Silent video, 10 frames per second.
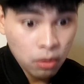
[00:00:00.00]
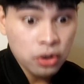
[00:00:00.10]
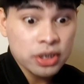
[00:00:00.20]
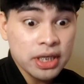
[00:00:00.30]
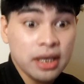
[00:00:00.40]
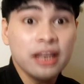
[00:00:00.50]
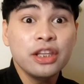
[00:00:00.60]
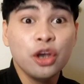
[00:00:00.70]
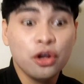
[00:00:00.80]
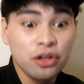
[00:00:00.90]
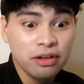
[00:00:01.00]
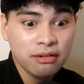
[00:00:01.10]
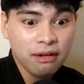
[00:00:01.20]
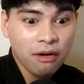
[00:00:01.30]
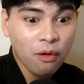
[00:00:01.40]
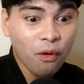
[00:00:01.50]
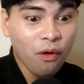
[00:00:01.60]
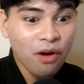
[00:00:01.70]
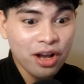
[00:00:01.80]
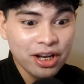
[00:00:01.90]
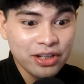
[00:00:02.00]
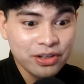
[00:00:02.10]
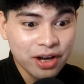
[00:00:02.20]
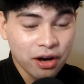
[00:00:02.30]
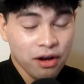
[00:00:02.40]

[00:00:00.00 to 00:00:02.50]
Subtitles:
Yeah. Si Ken yun. Go, oh, galing nun ah.